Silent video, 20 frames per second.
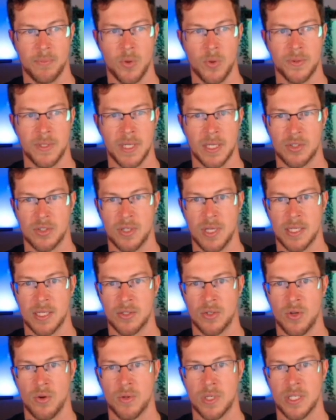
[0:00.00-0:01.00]
Bolt action has
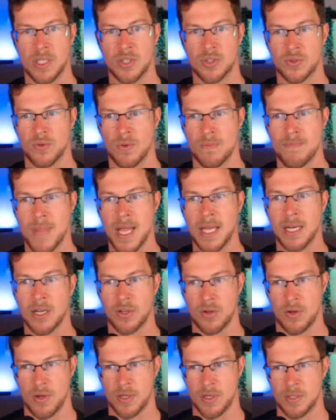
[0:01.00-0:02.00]
no additional mana
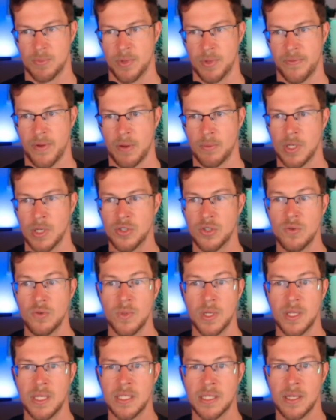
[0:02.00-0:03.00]
cost, but if I want to do
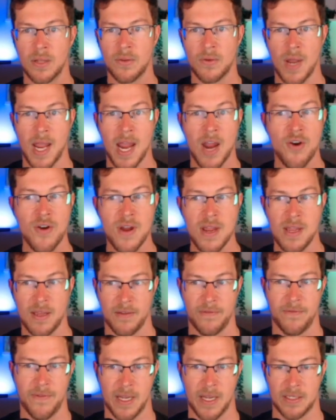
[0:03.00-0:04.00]
one of these other area
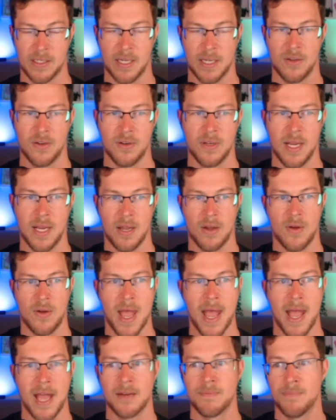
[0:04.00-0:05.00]
effects, I could now
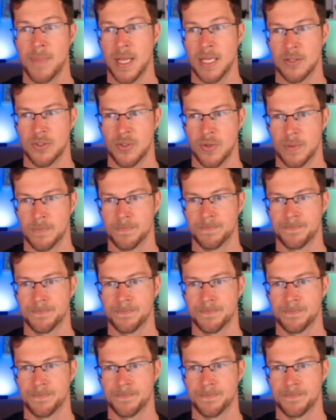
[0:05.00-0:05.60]
add mana to it.